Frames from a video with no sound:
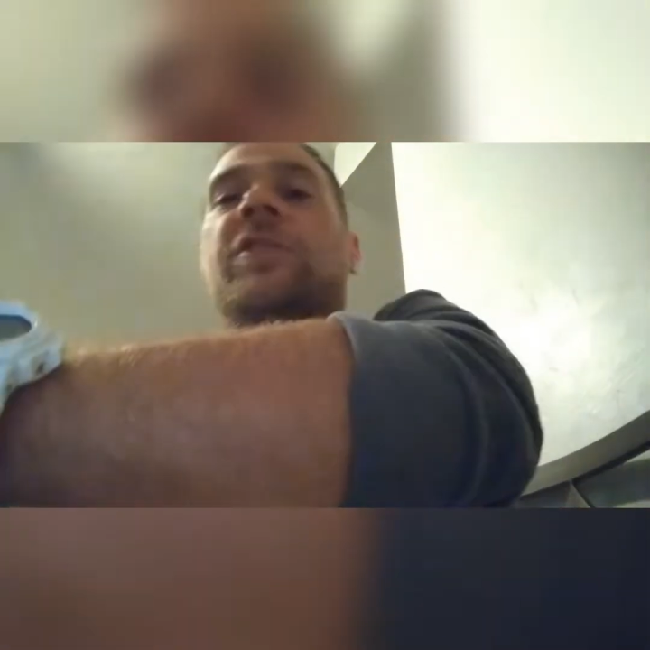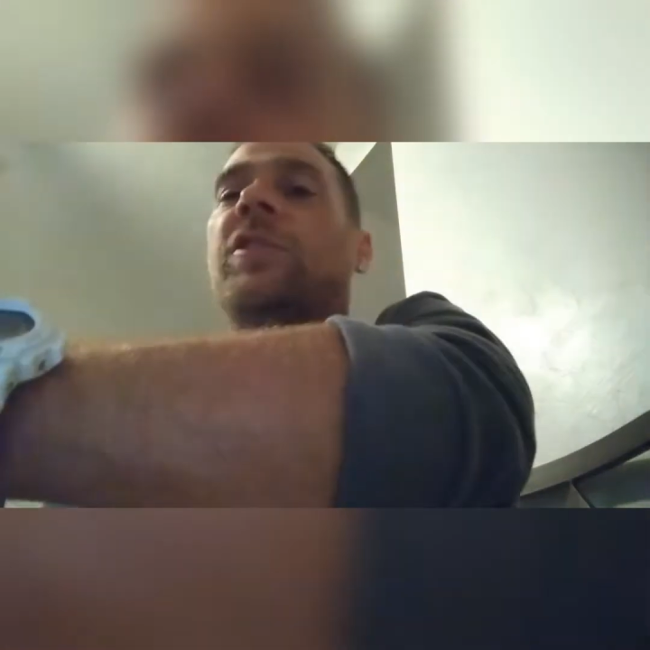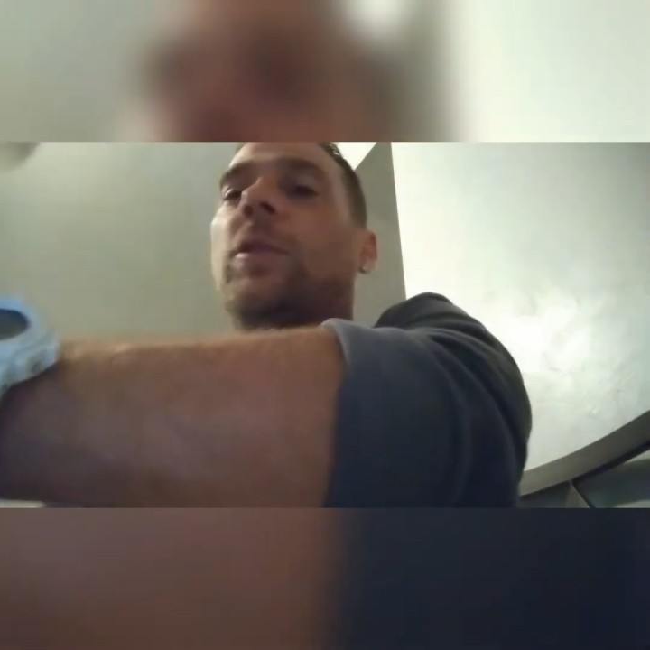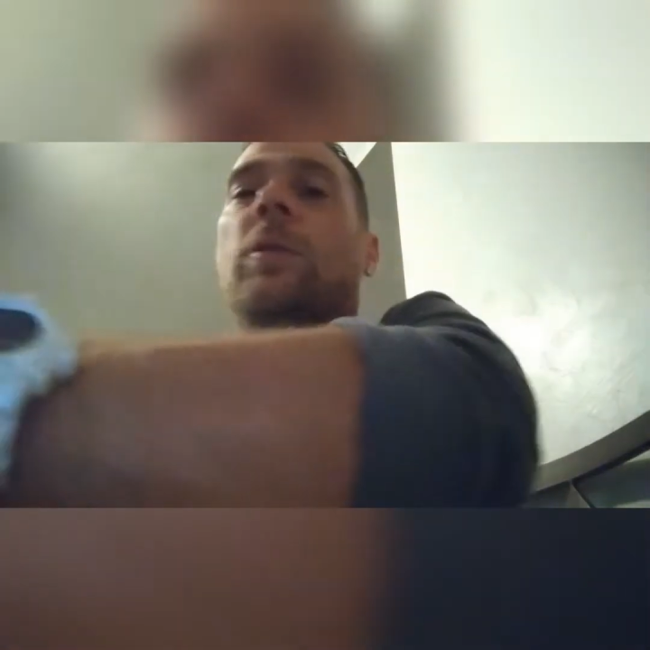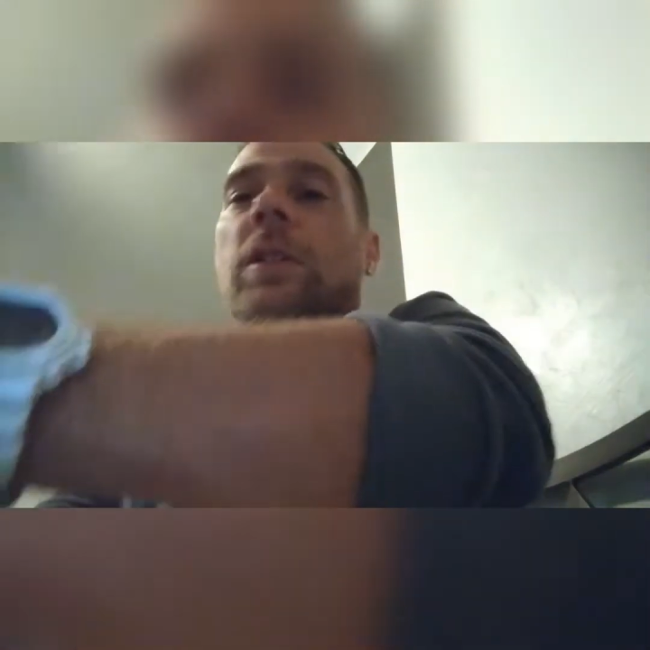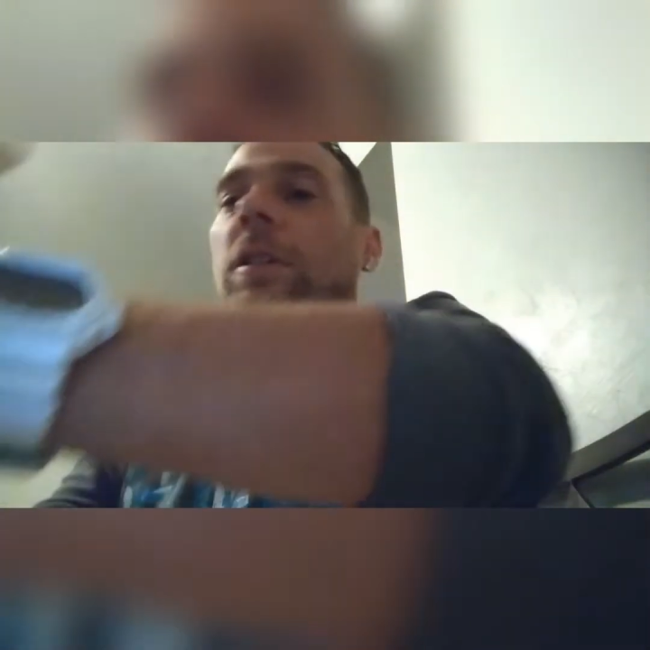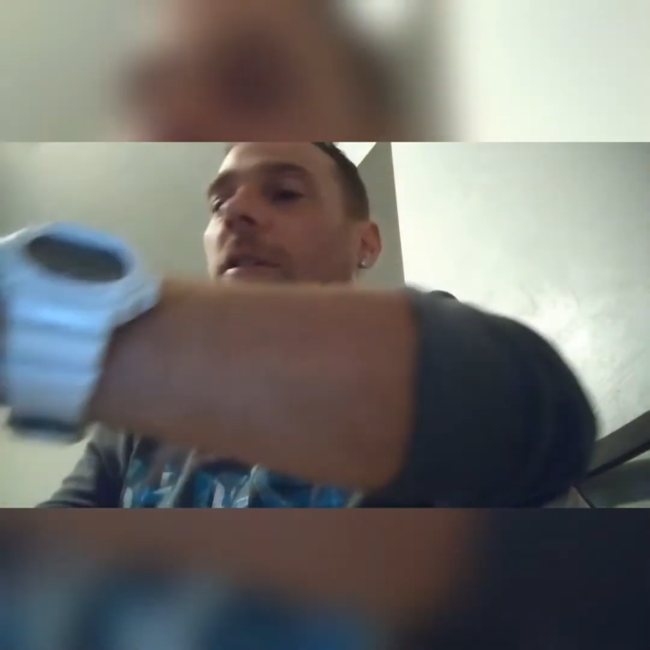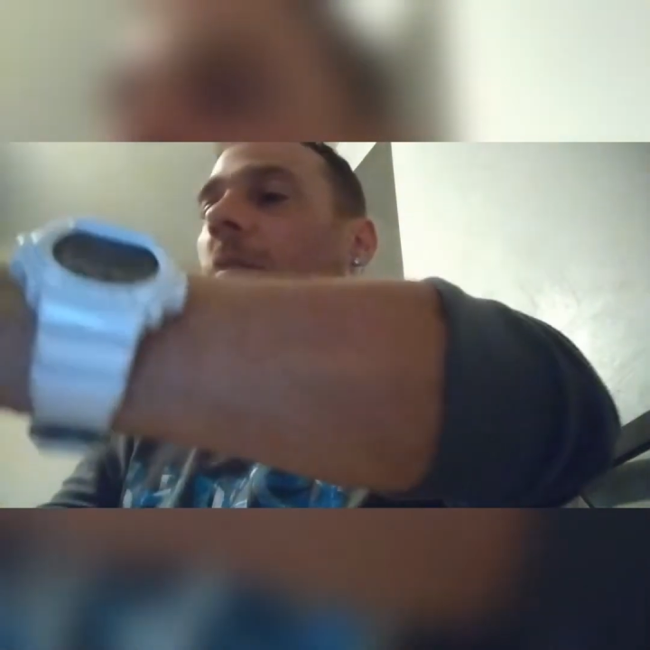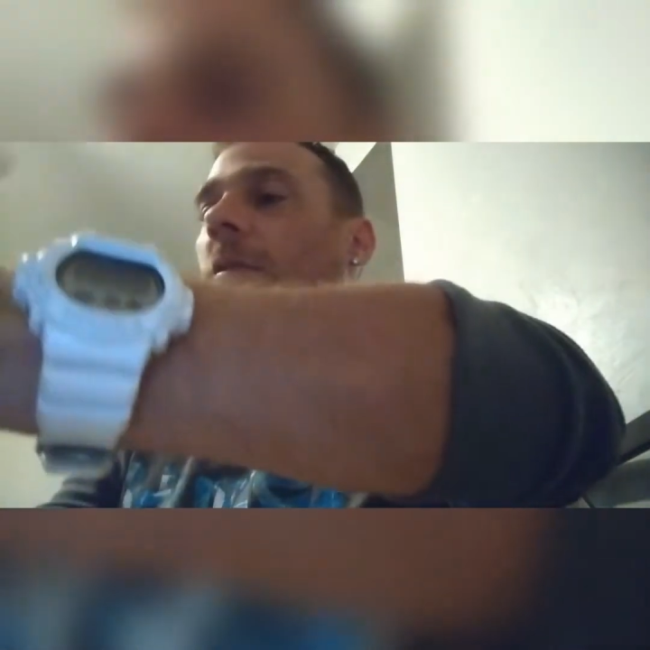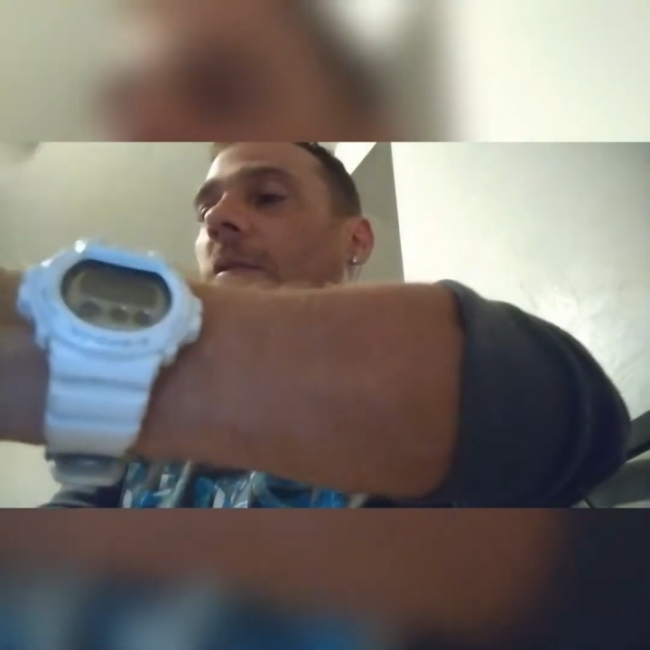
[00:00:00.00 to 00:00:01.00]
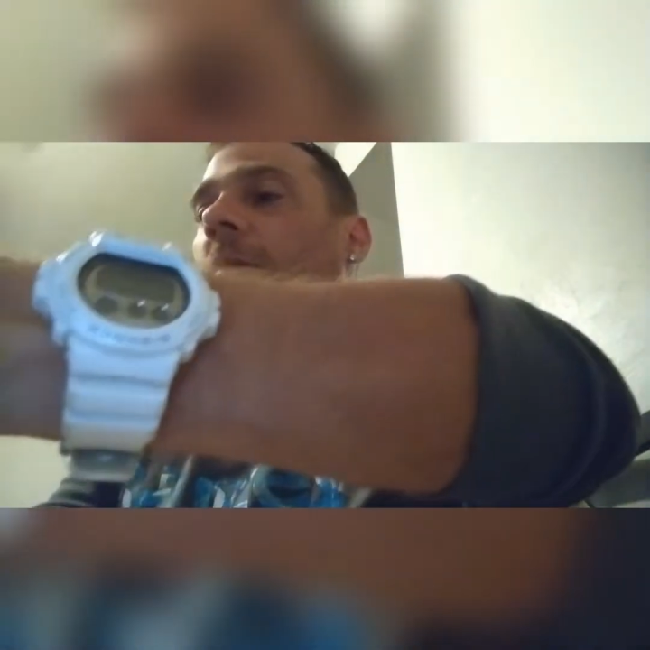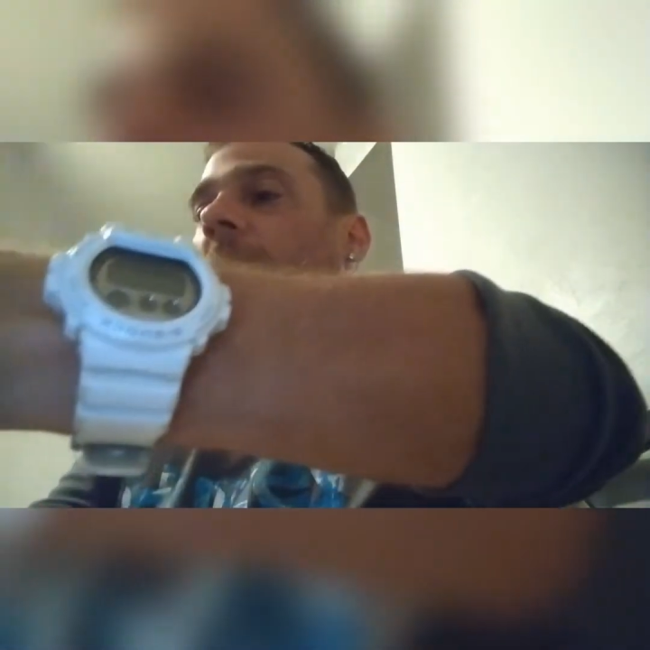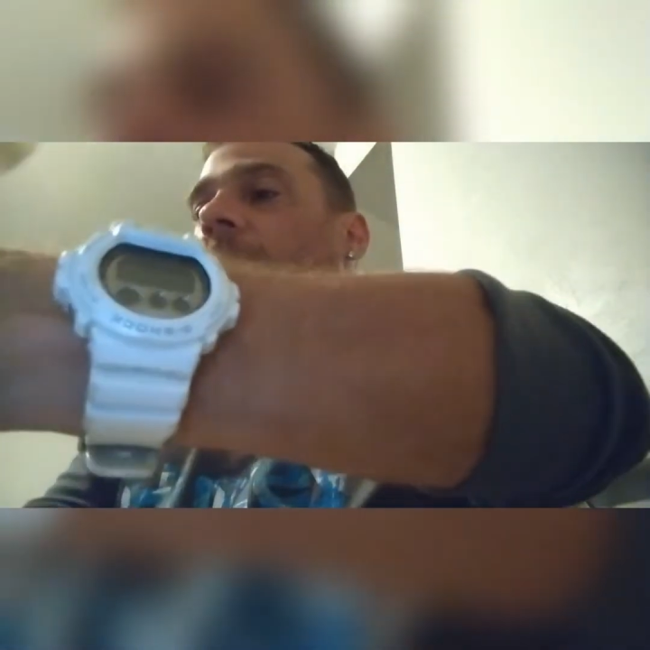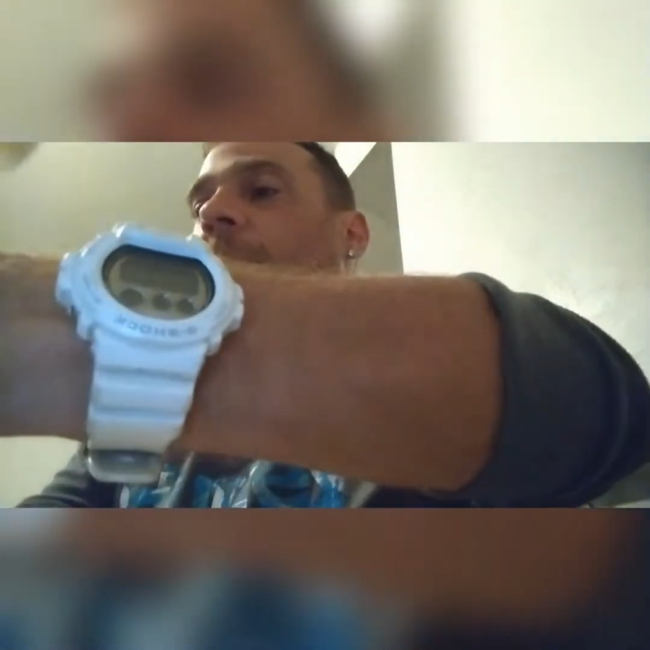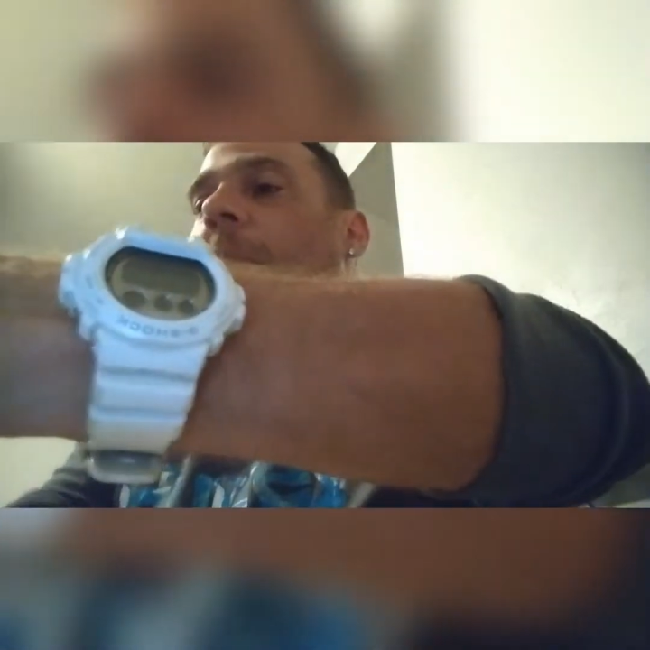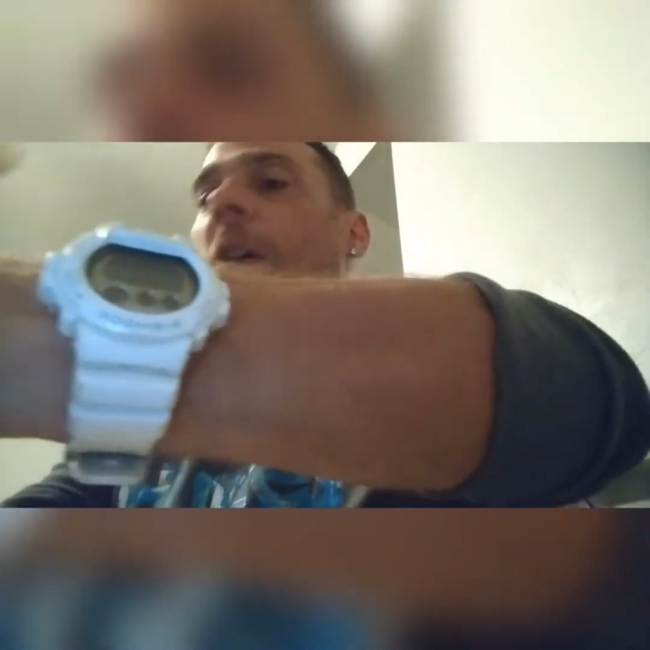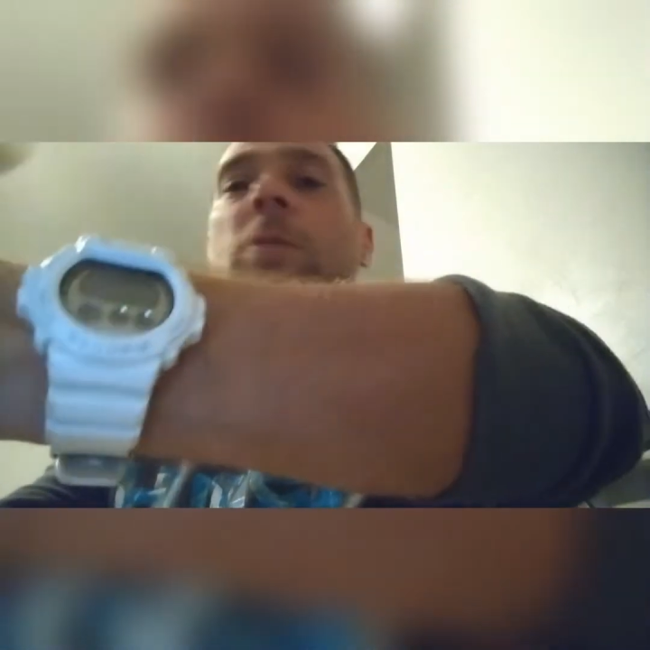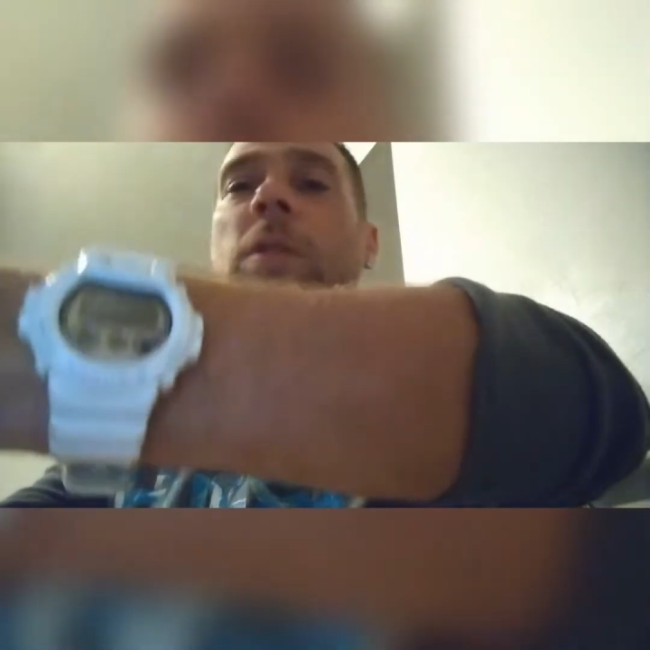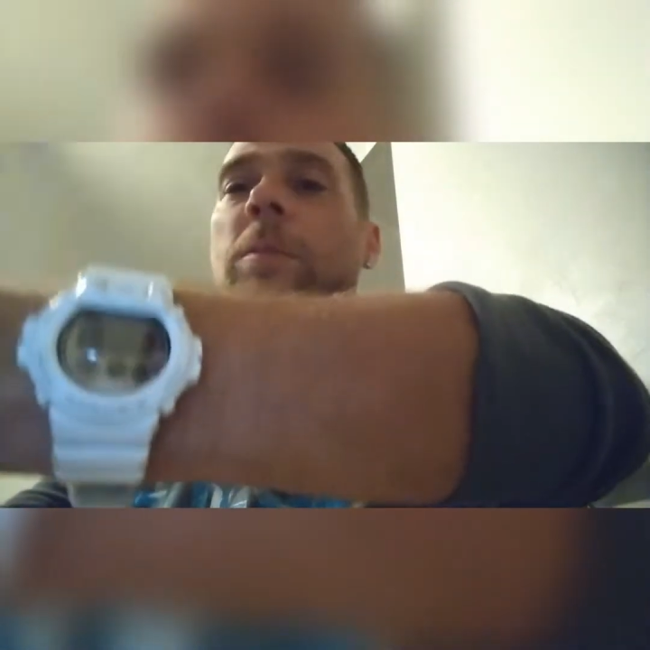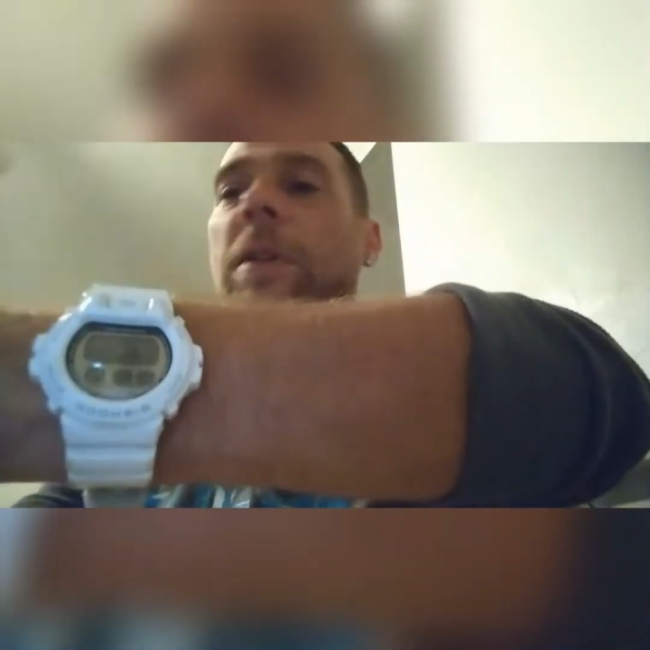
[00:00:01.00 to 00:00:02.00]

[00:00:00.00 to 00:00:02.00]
so good. Probably one of the